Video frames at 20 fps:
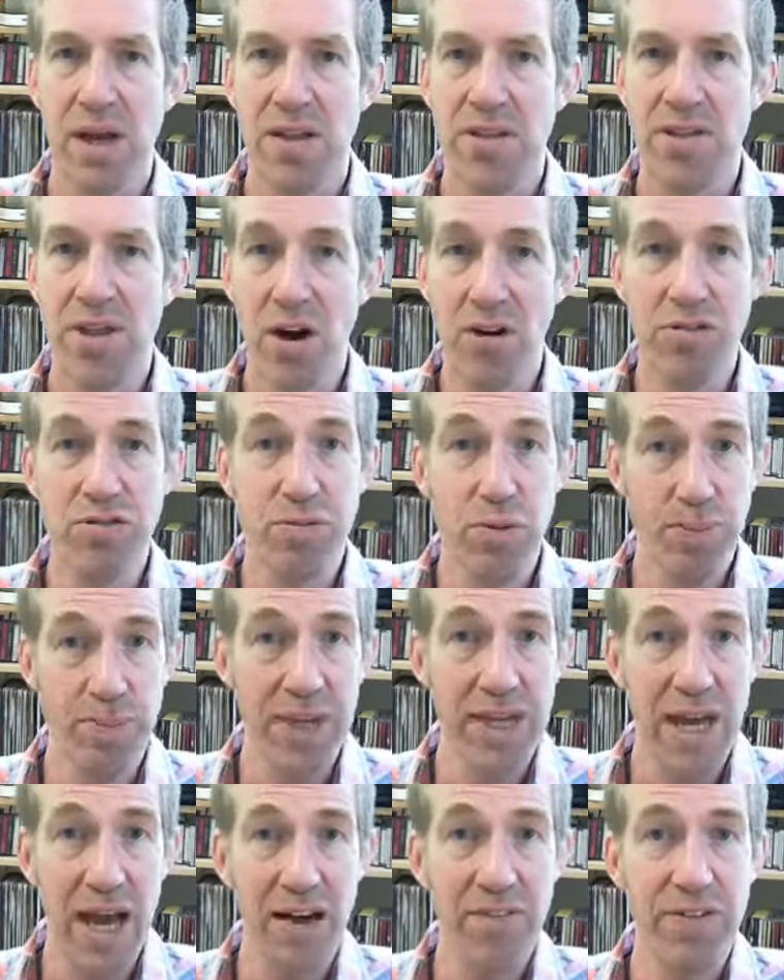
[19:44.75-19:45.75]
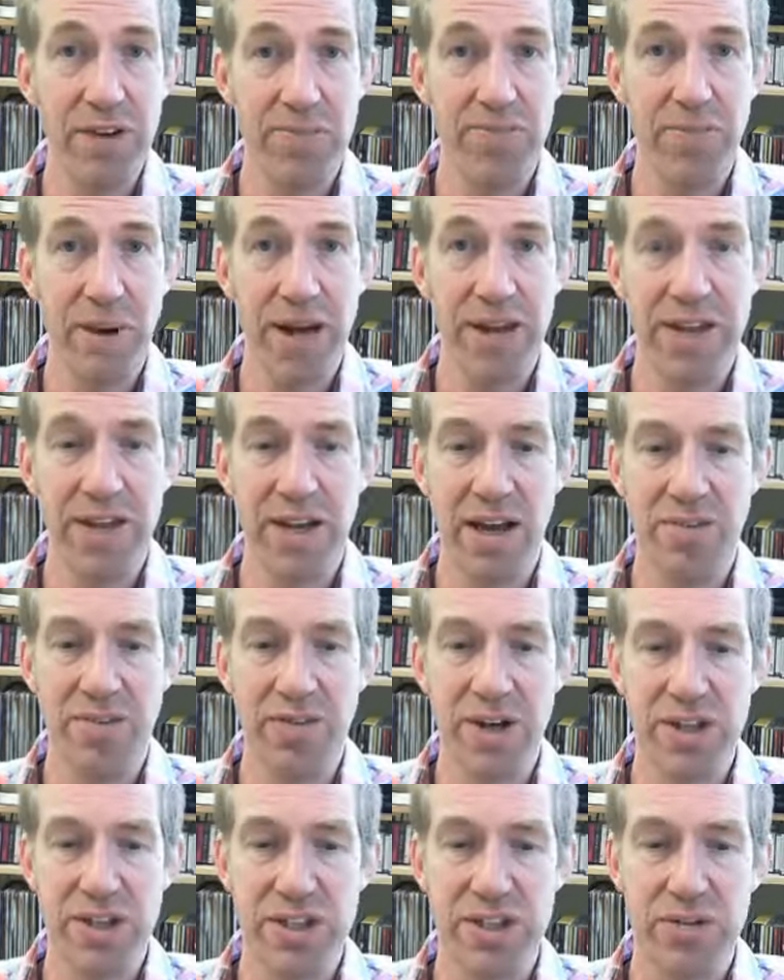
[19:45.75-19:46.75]
Those would be covered by the
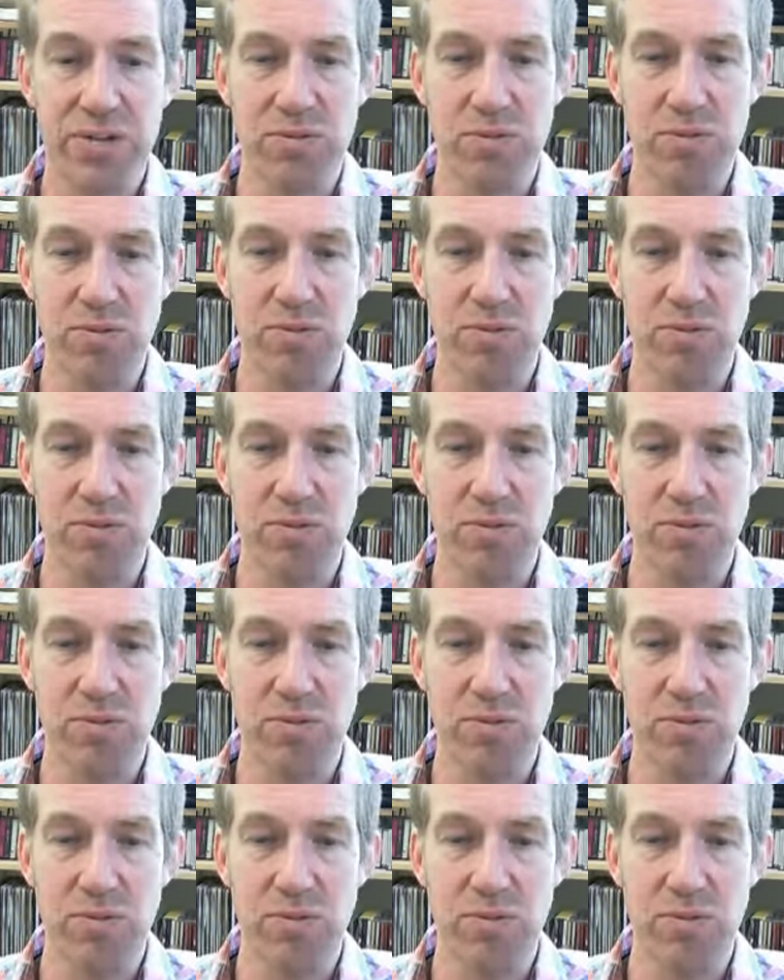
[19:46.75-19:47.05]
definition.